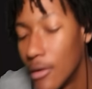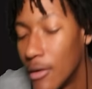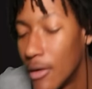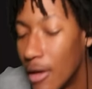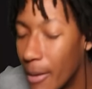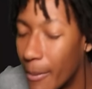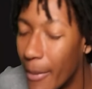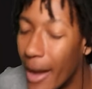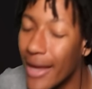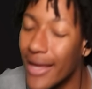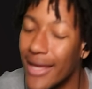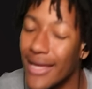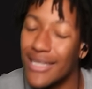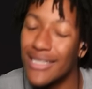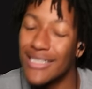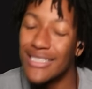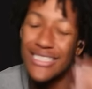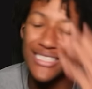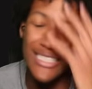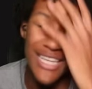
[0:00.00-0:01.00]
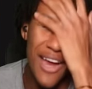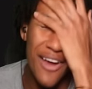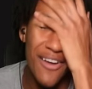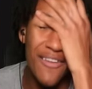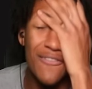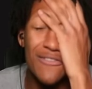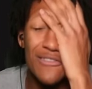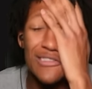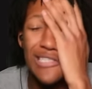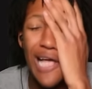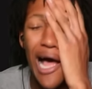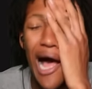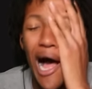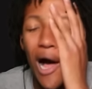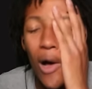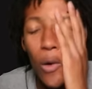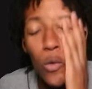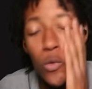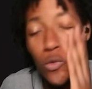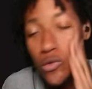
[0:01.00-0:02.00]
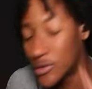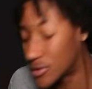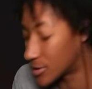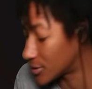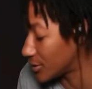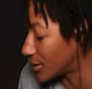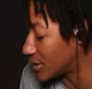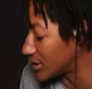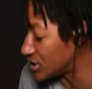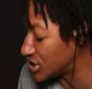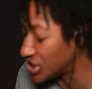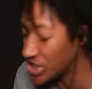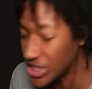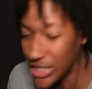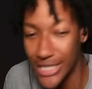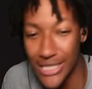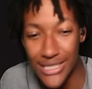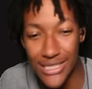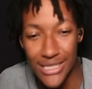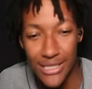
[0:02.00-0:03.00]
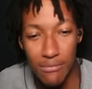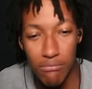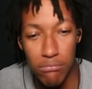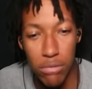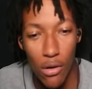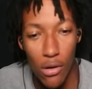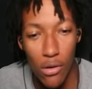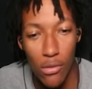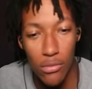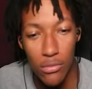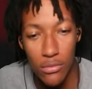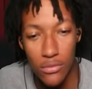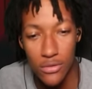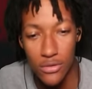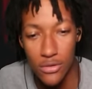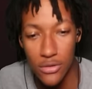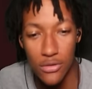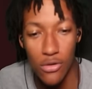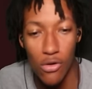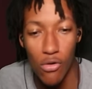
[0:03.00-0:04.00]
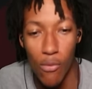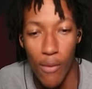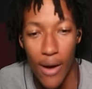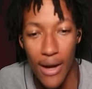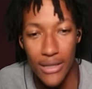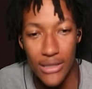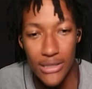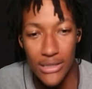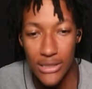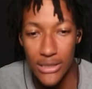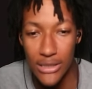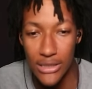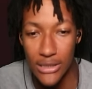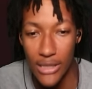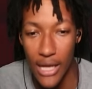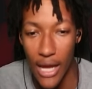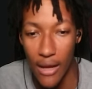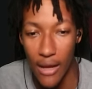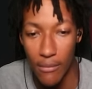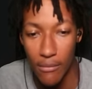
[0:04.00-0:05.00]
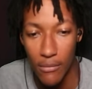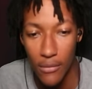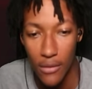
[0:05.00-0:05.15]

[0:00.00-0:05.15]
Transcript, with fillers: Am I getting scared of towels and sheets, bro? No way this is this game.